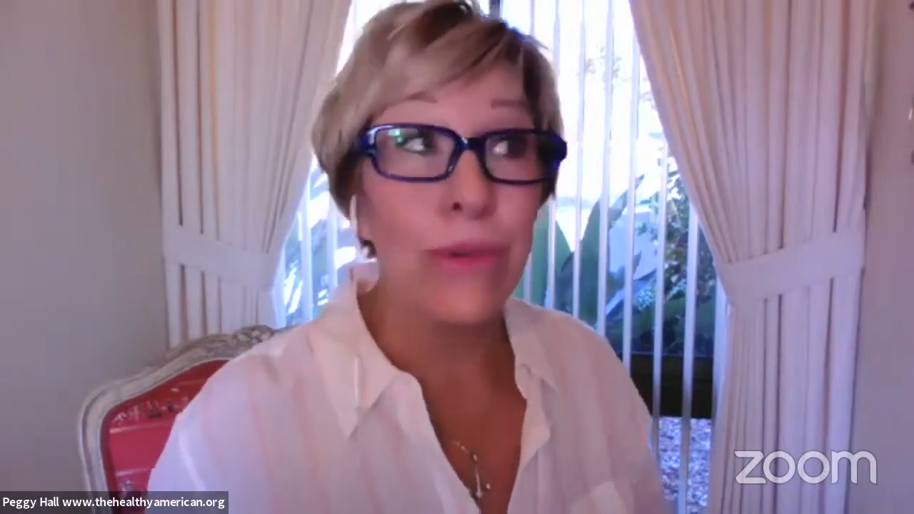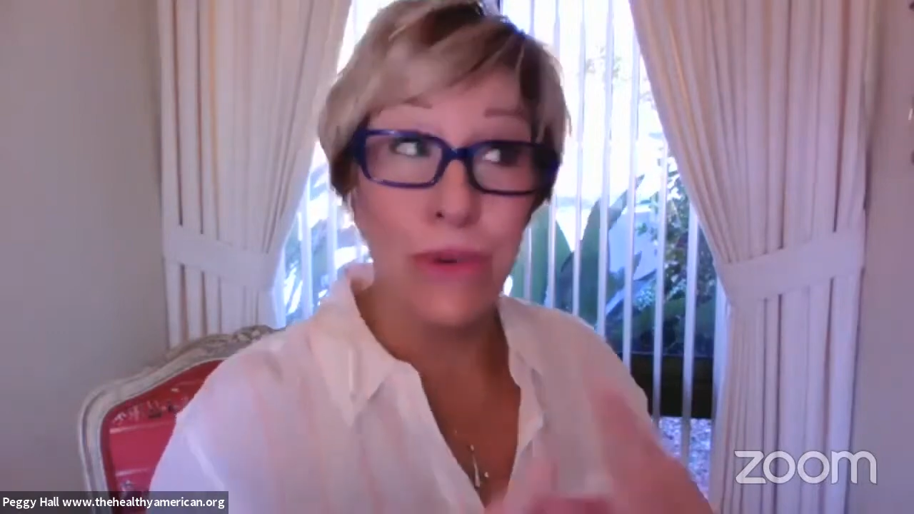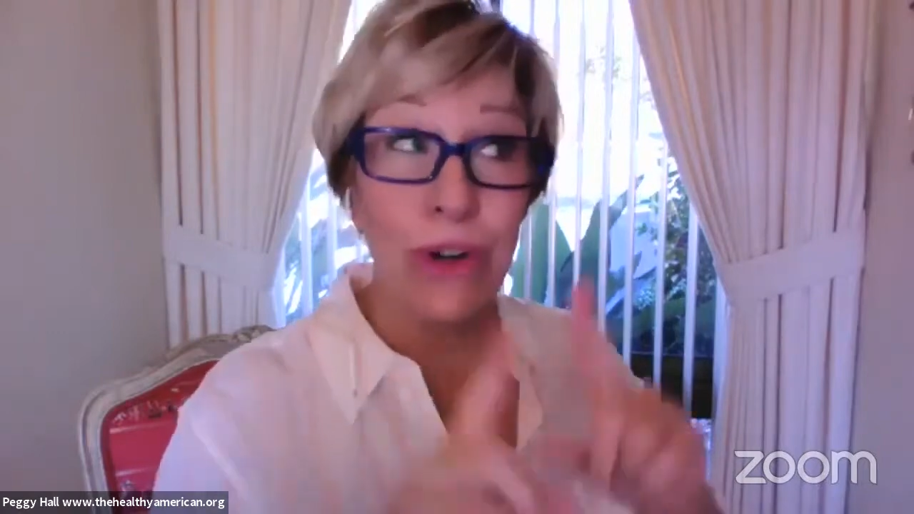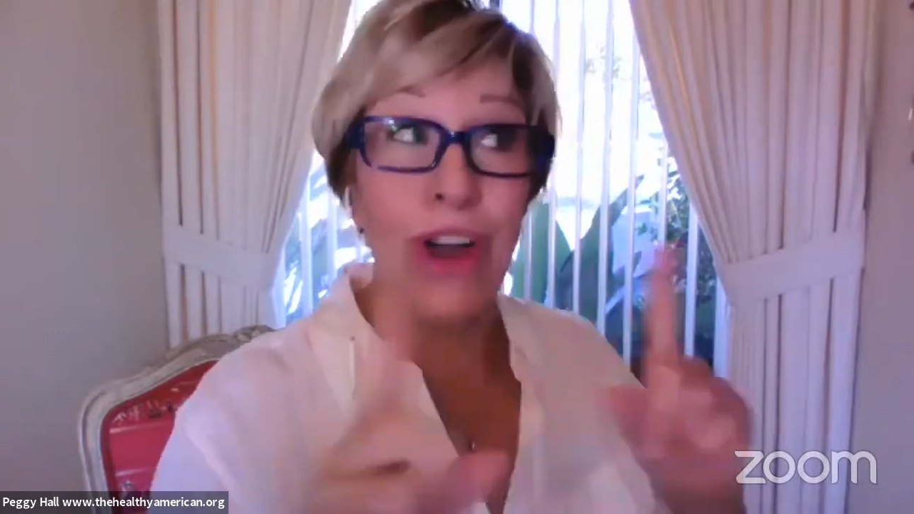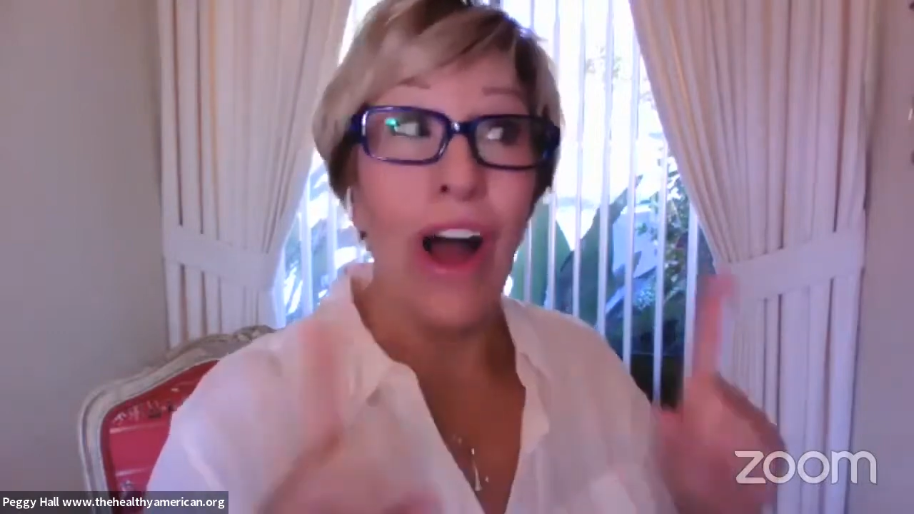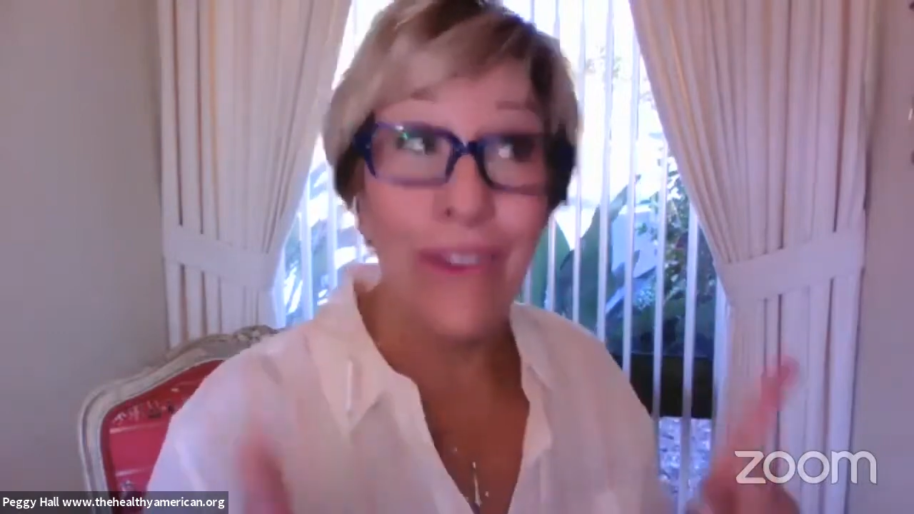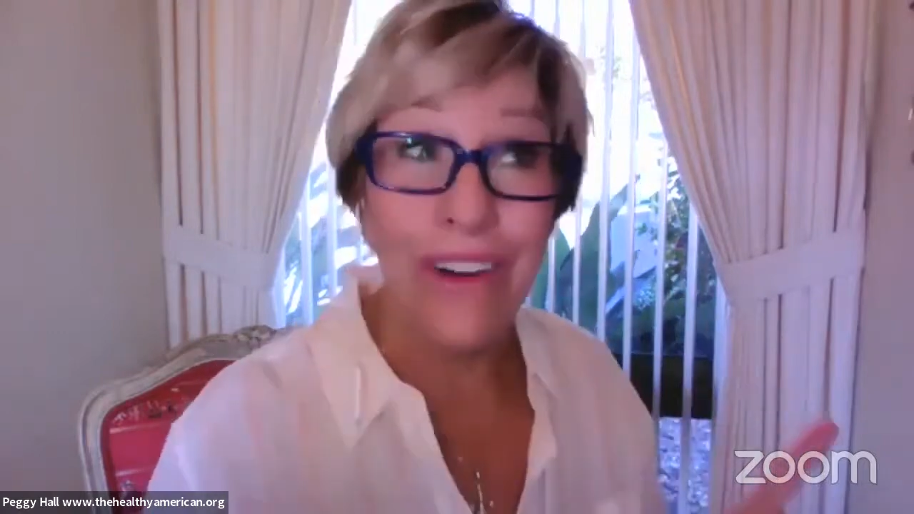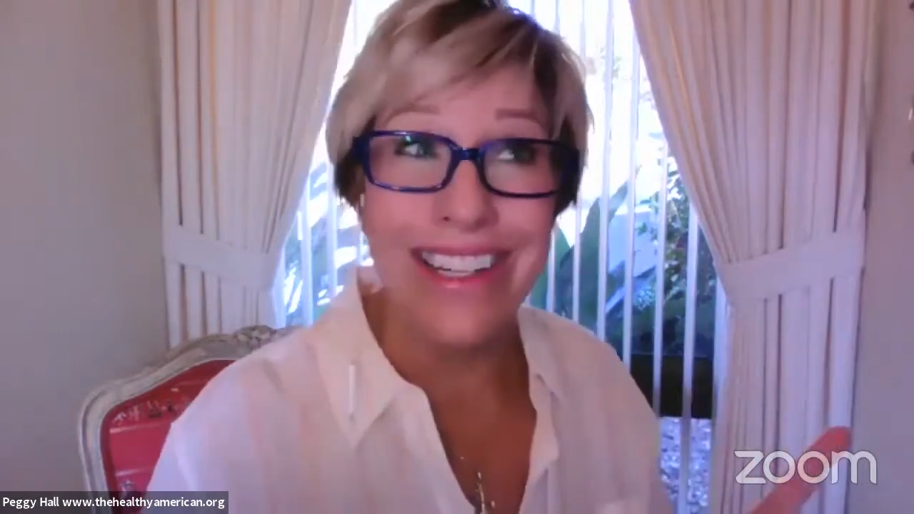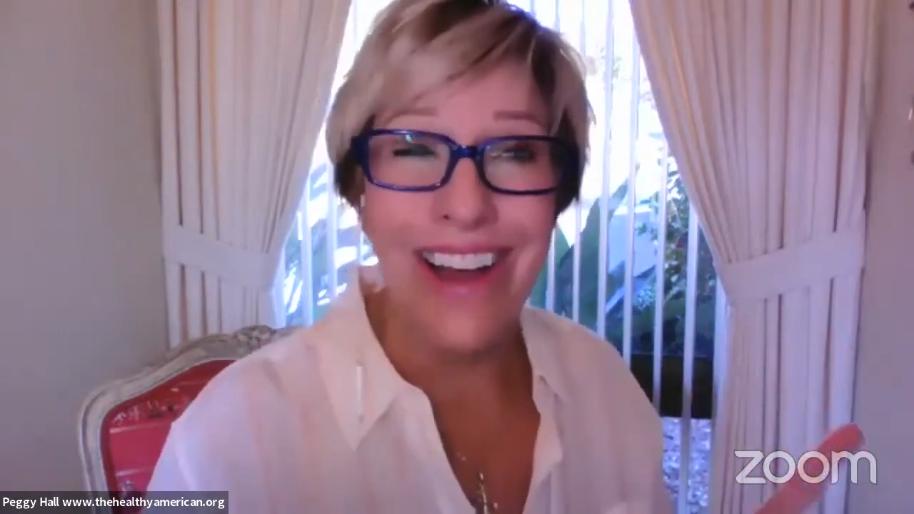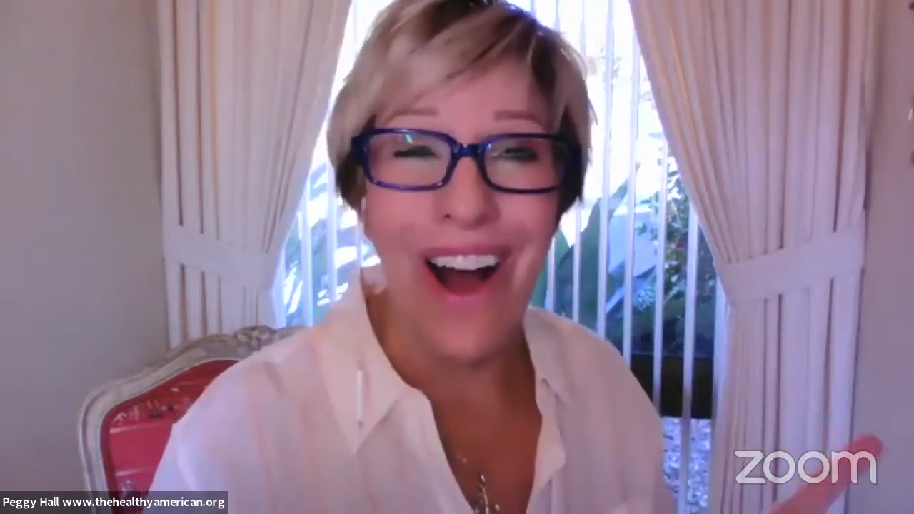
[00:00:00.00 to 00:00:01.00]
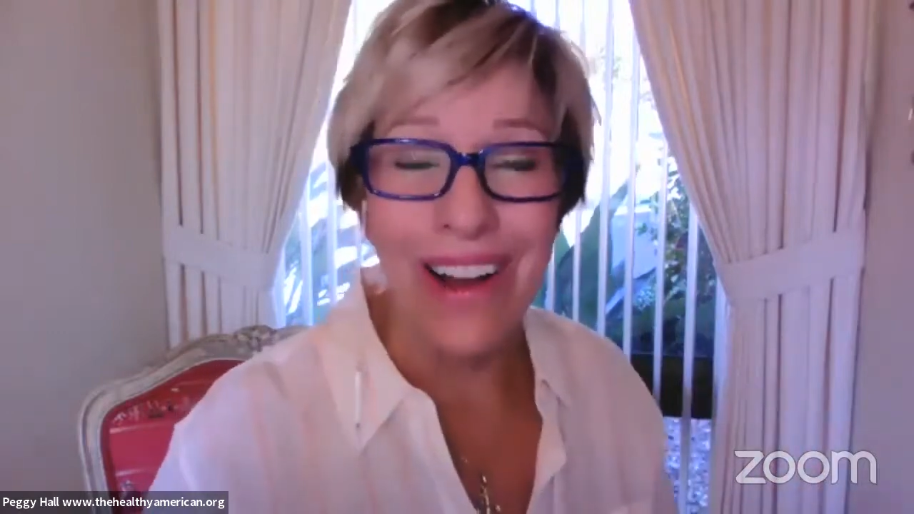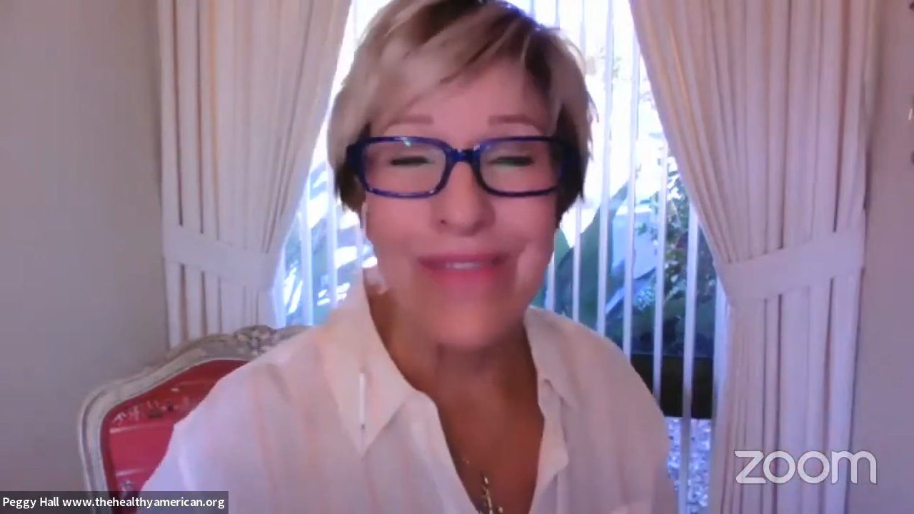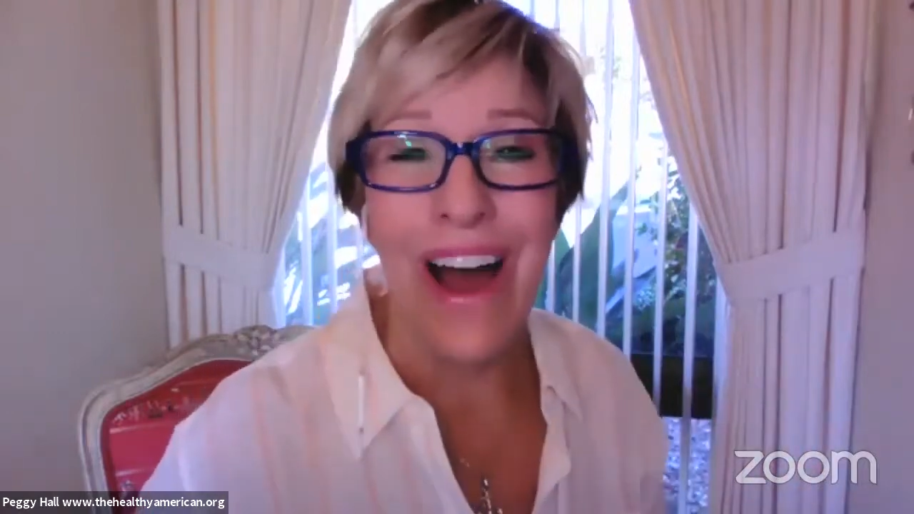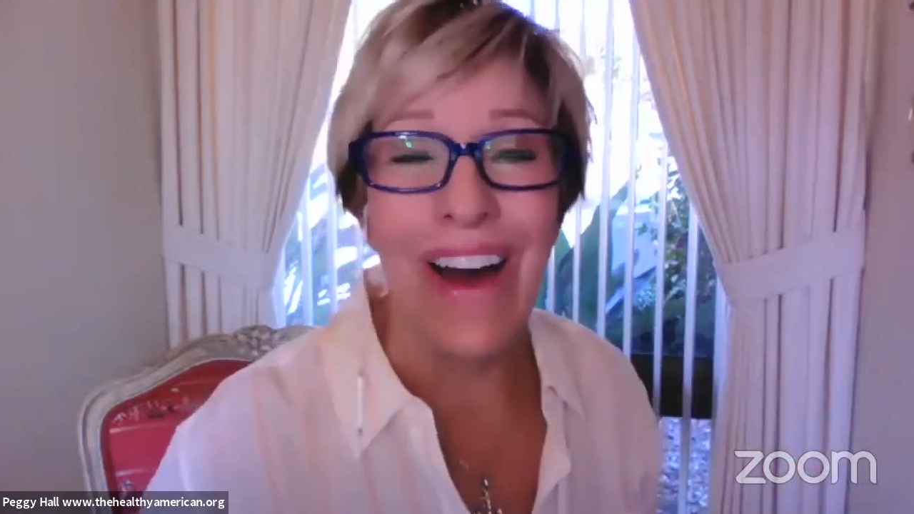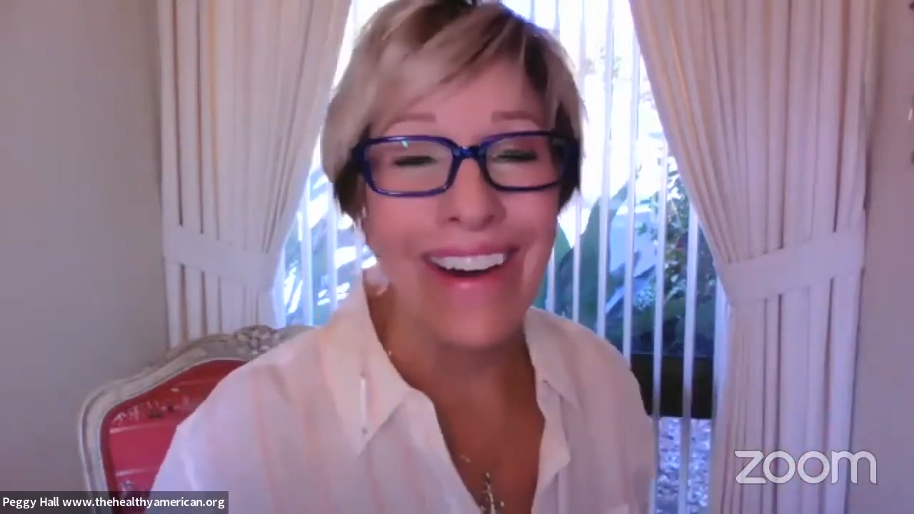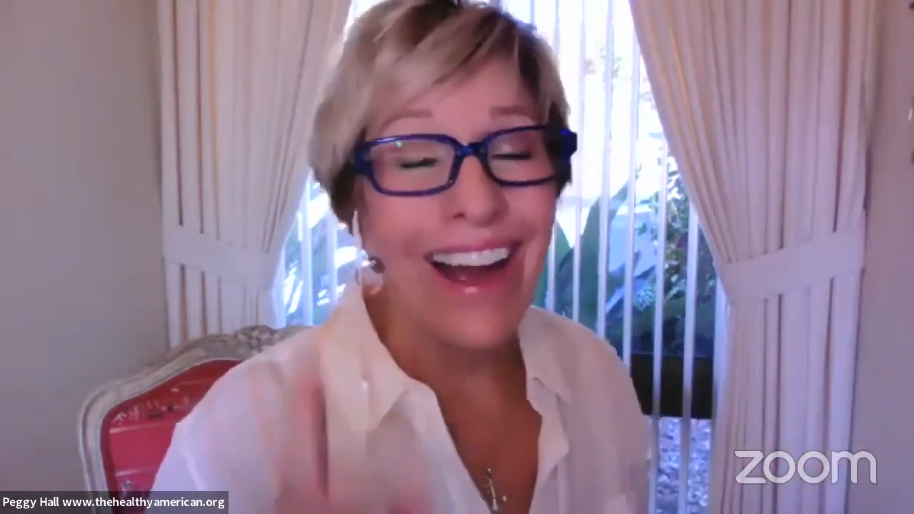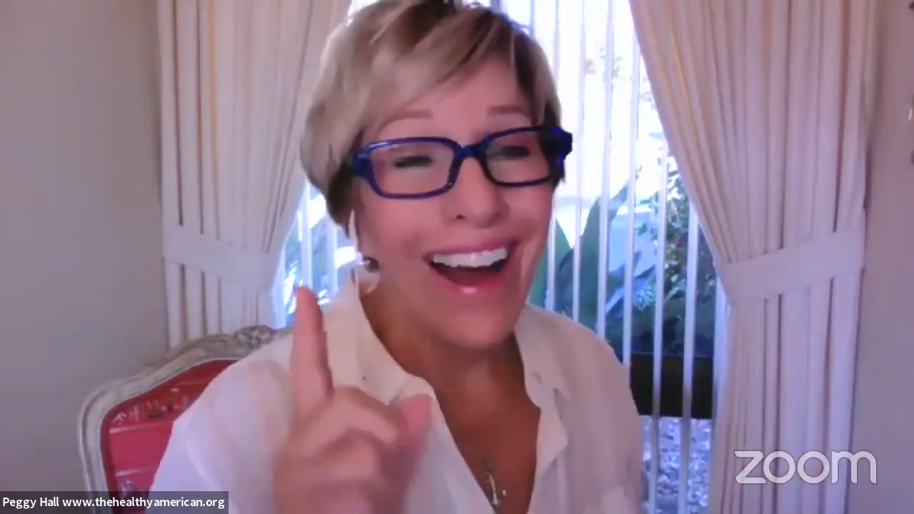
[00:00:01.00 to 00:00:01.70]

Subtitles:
which we're not going to talk about,